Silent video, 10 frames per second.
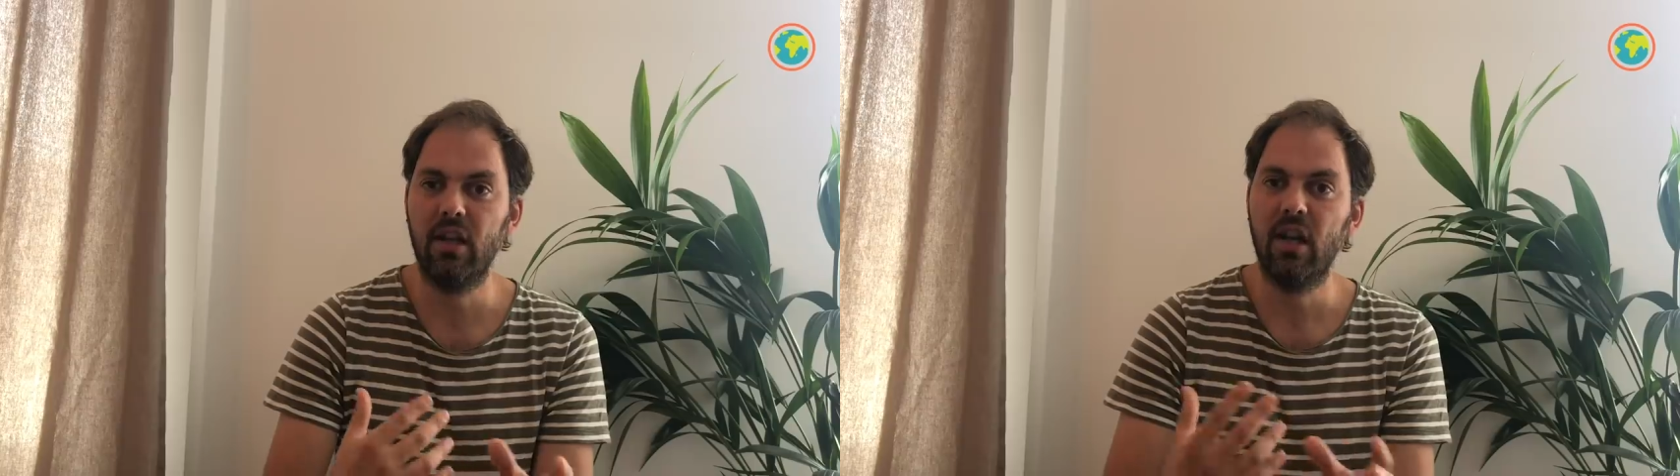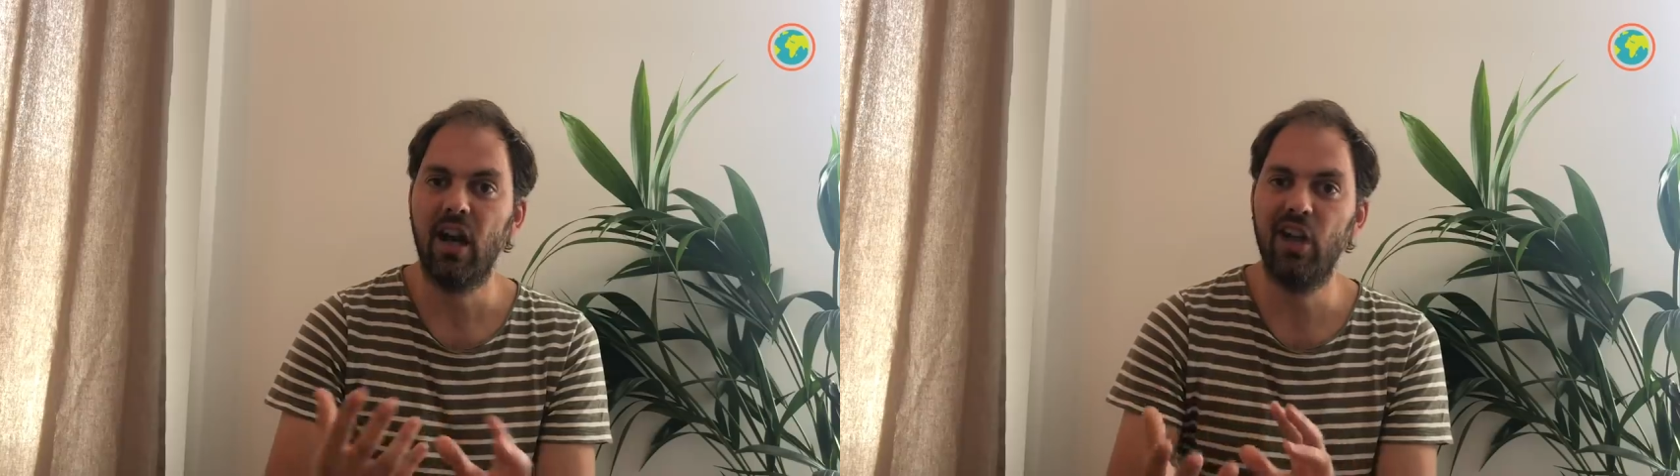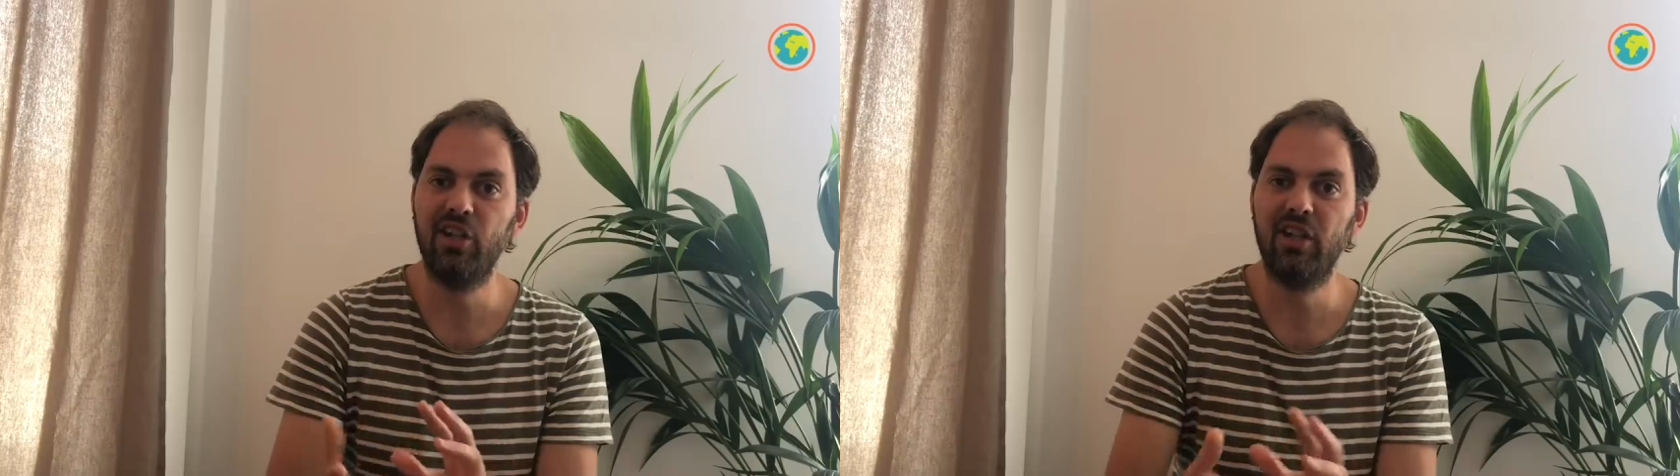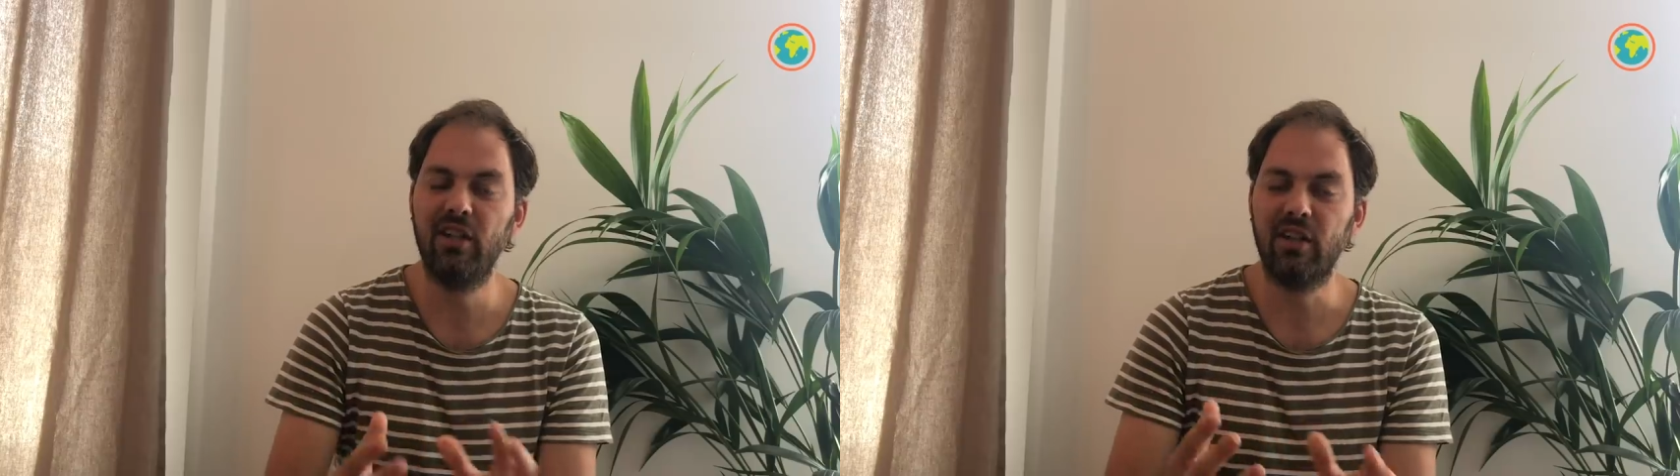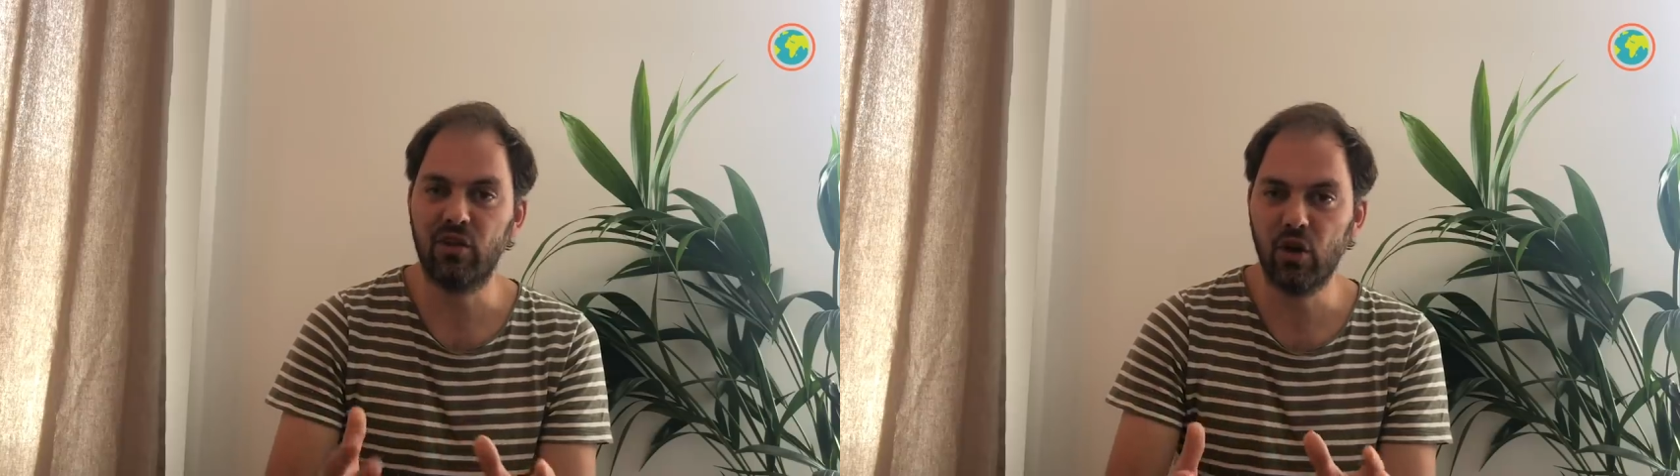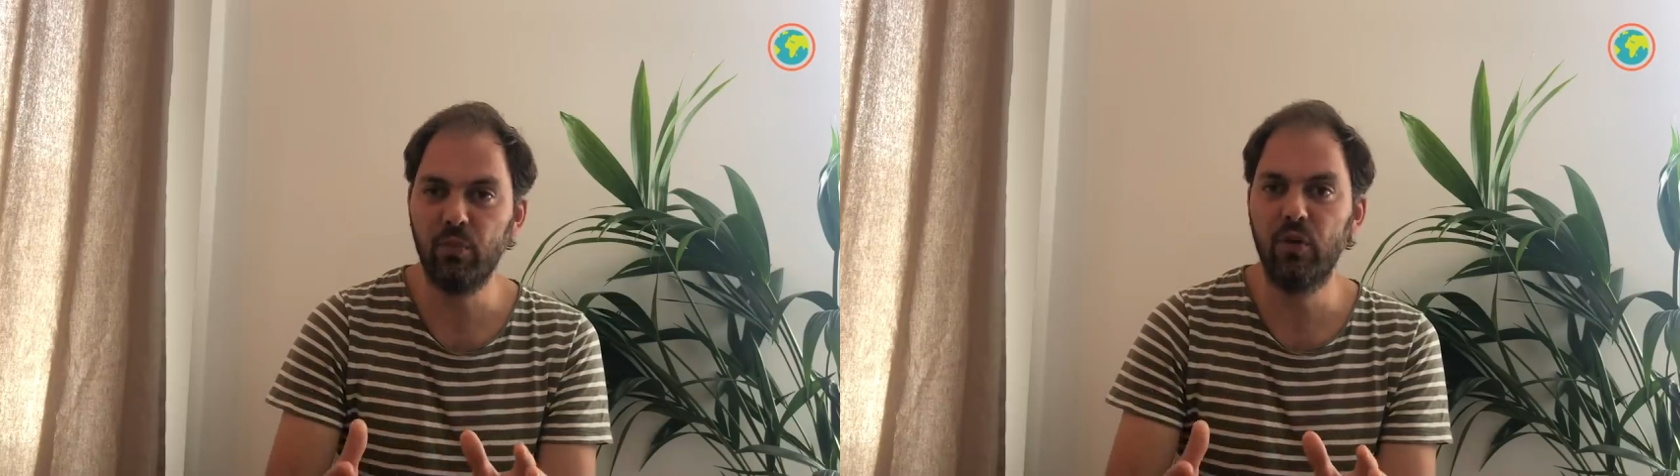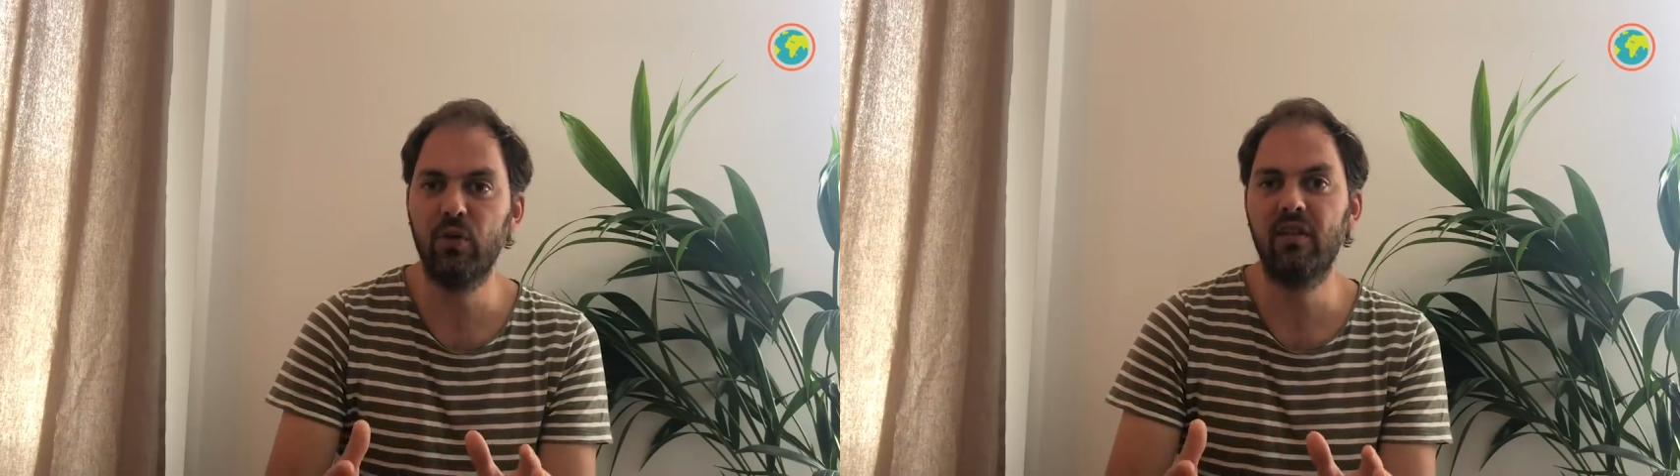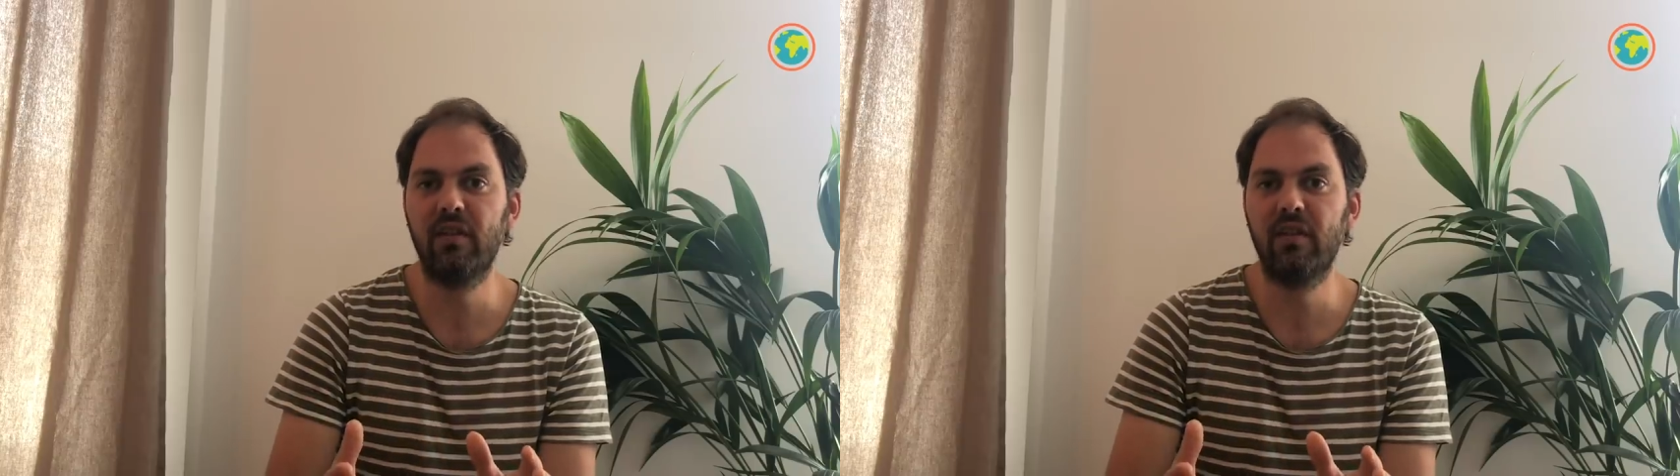hygiene and soap units